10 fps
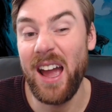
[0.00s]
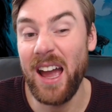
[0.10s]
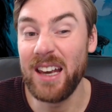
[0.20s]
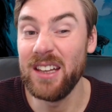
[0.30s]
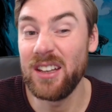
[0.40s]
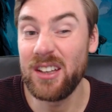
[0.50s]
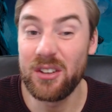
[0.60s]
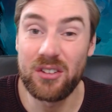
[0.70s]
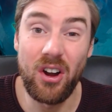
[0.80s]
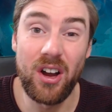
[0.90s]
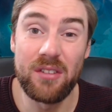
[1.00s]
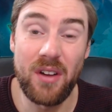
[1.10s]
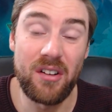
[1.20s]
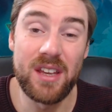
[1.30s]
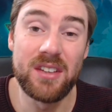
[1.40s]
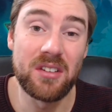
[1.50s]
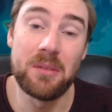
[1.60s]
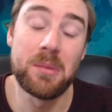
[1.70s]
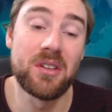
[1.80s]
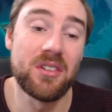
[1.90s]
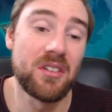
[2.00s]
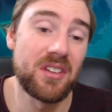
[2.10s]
and it can die very easily because it